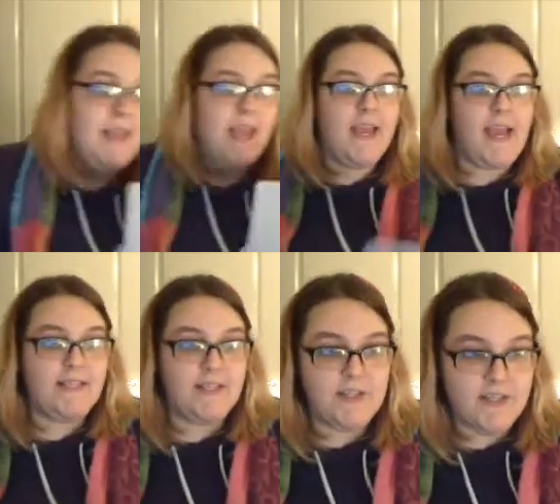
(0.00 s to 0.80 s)
thing
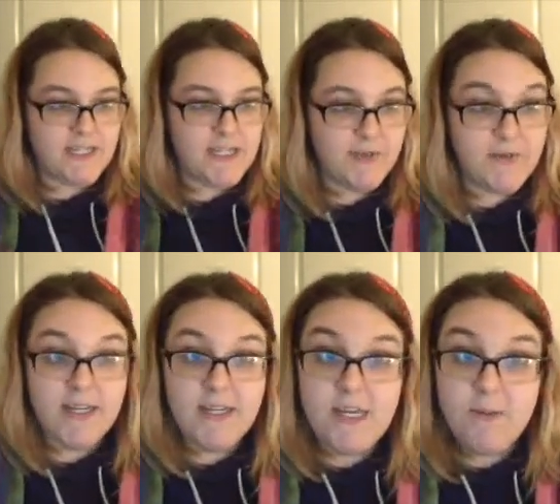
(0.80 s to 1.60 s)
is another teacher
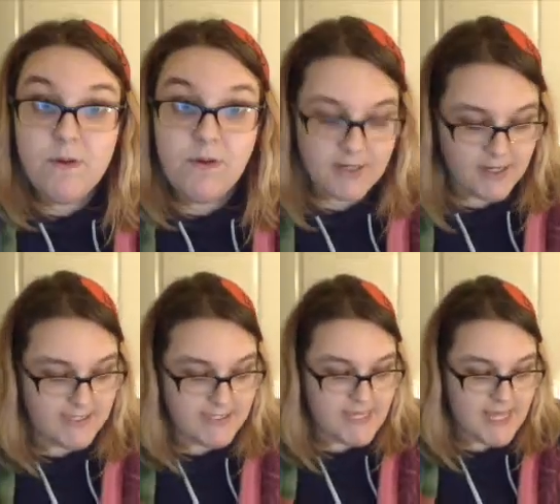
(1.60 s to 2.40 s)
you need to be
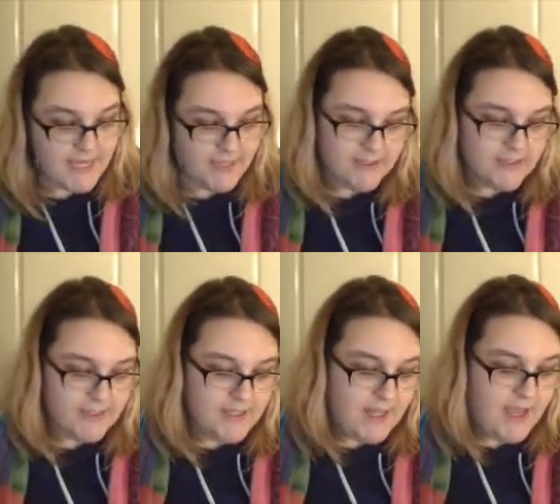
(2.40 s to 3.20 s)
organised-y thing.
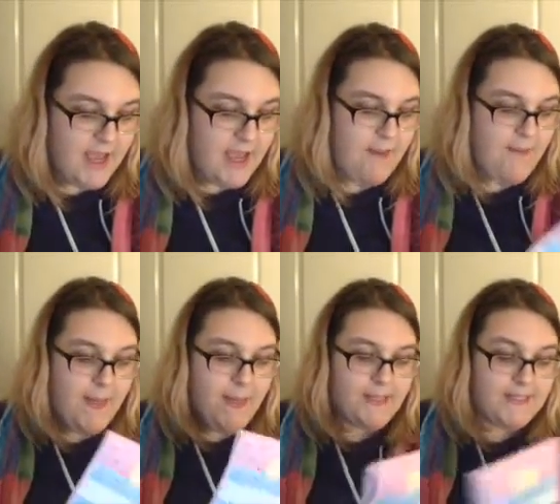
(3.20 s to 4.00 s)

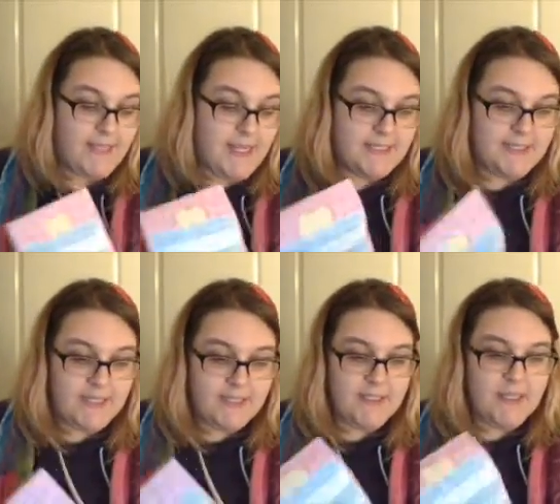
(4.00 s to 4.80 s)
And that's these
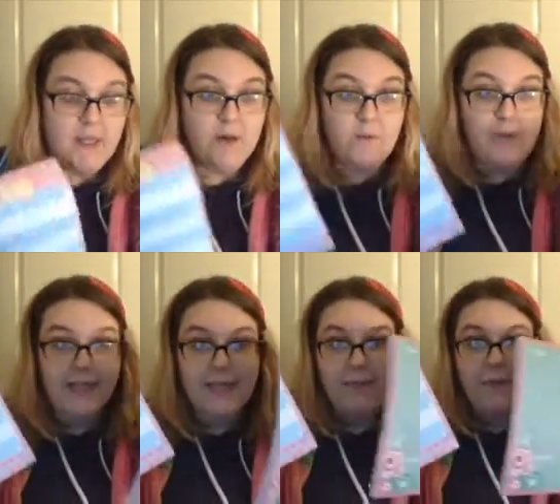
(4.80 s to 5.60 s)
little
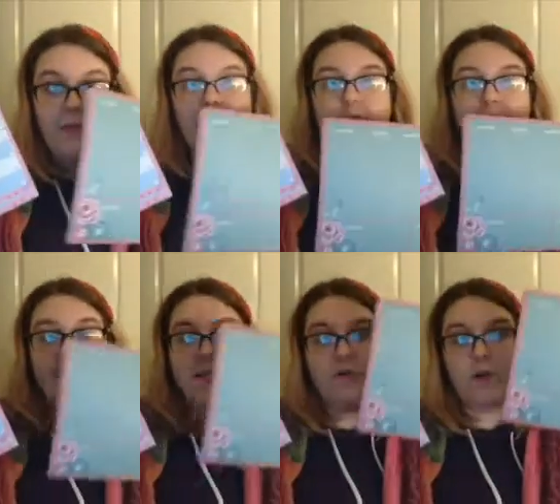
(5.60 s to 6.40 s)
weekly planners.
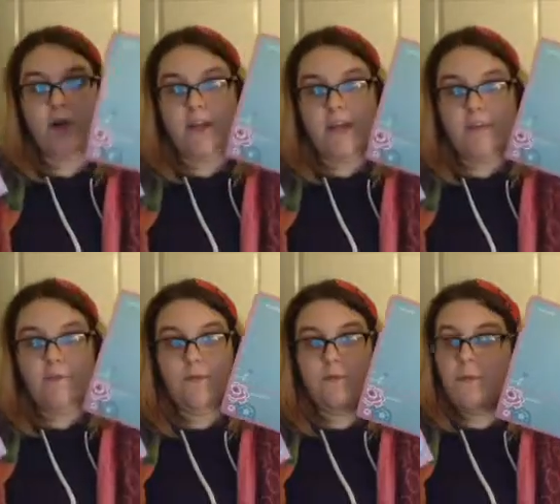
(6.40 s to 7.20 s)
So you've got an
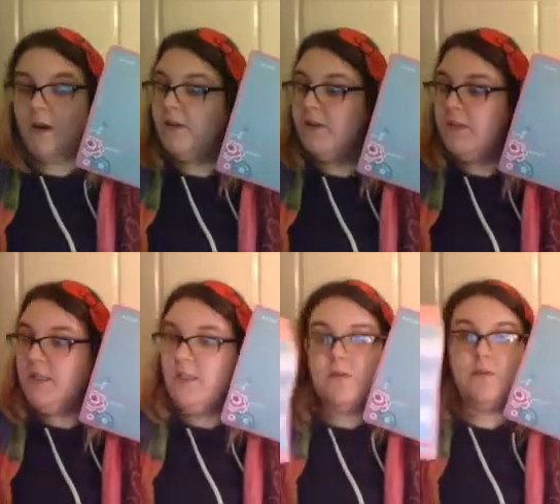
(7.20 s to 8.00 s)
A4 one,
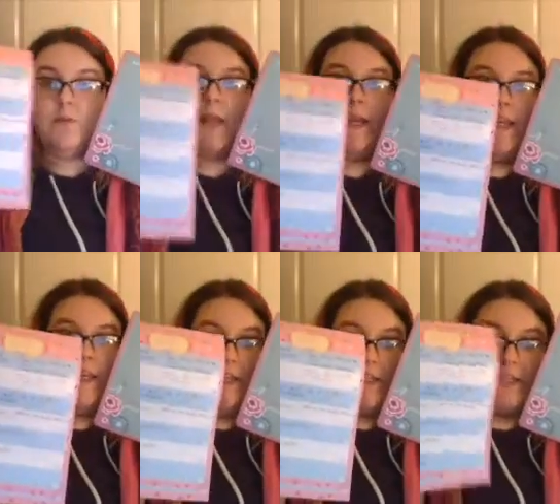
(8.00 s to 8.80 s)
or like
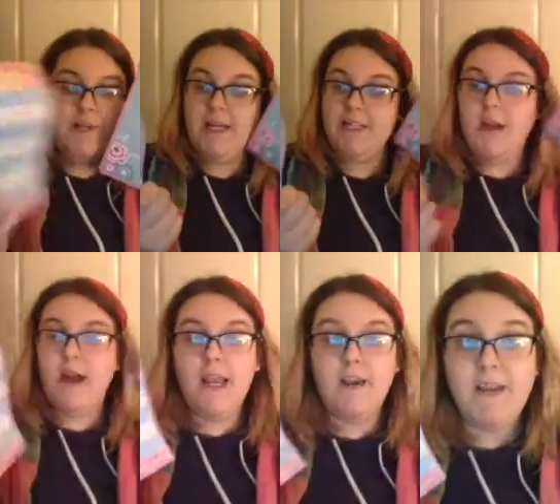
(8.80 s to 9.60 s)
your to-do list. I
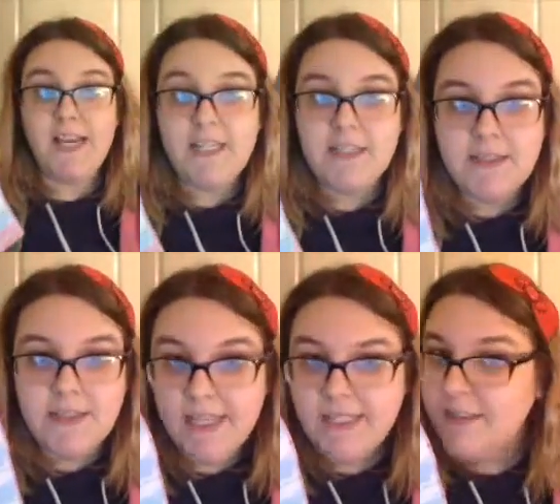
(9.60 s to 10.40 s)
love lists.
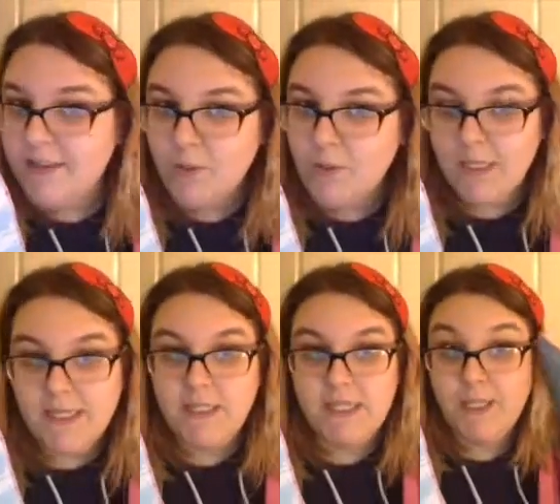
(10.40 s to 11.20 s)
Oh,
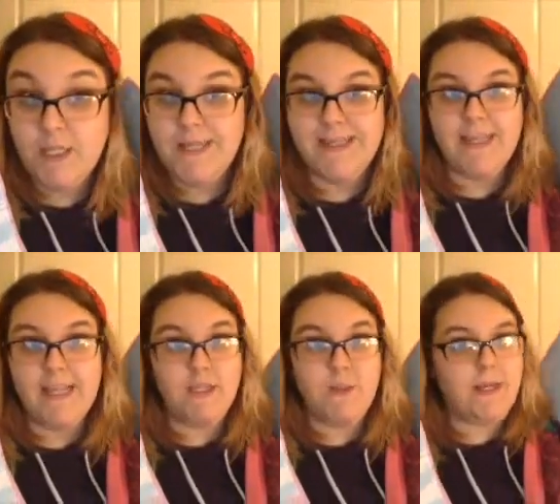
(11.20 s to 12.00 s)
they
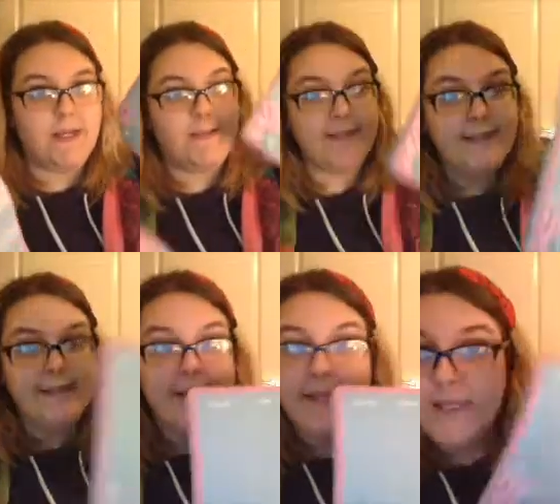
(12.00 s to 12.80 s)
do things.
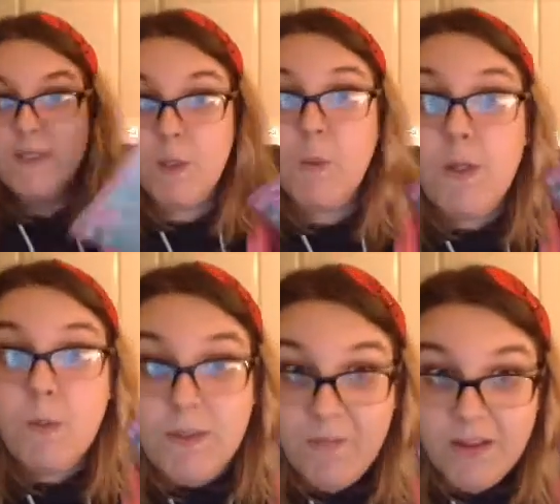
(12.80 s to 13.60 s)
They're so
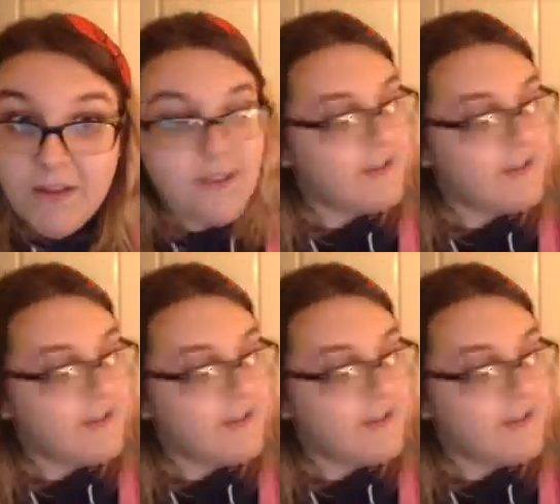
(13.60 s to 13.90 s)
useful.